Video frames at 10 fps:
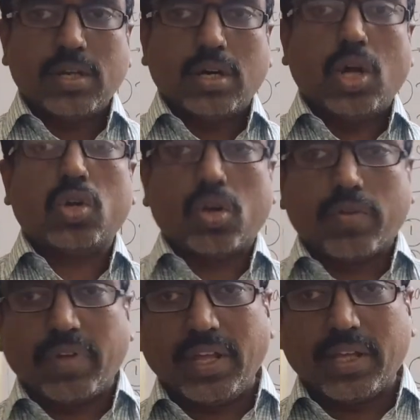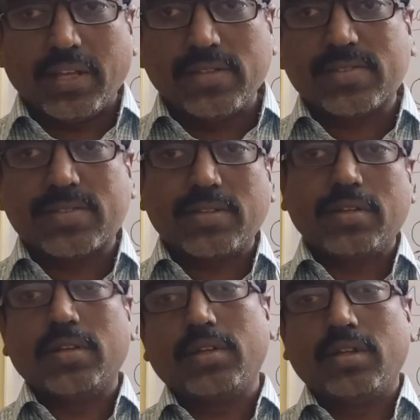onto our vehicles.
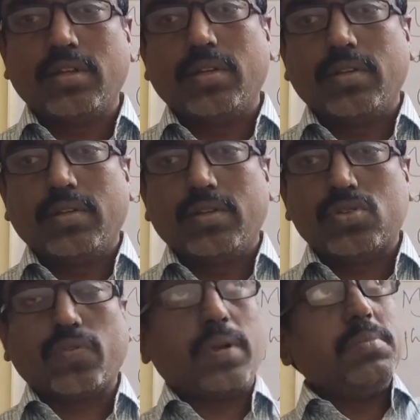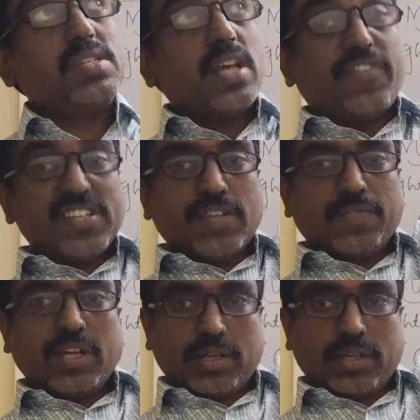So from the surface of the